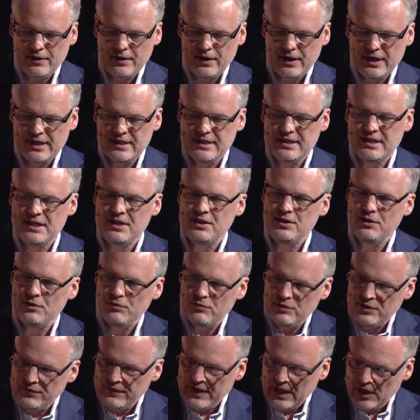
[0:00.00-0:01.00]
continue
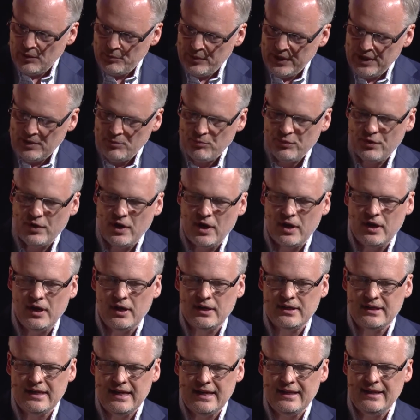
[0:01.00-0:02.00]
developing the
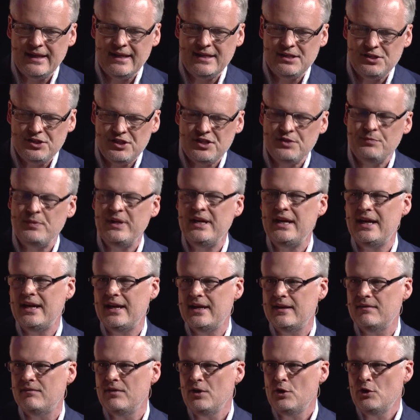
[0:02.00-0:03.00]
product. And they just
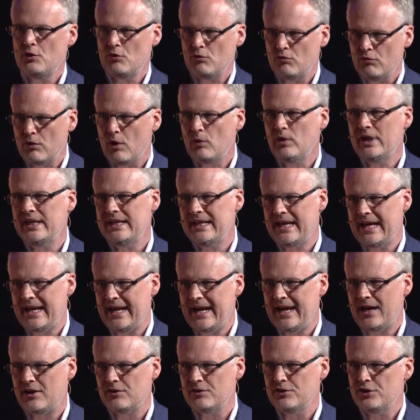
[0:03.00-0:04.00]
began rolling that
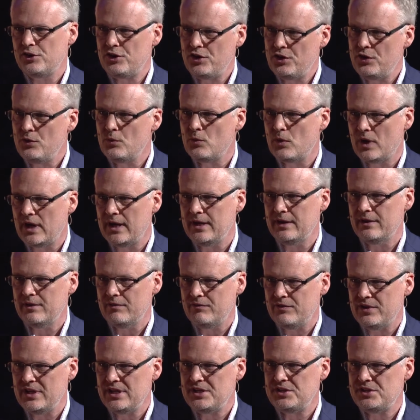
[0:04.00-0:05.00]
out in Q1
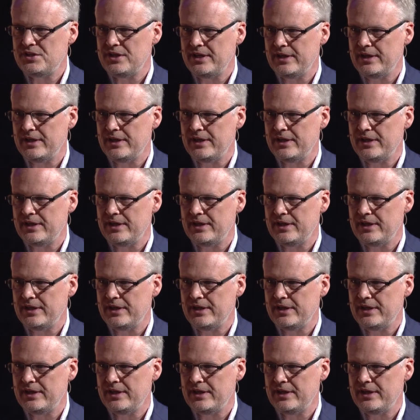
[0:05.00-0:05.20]
of this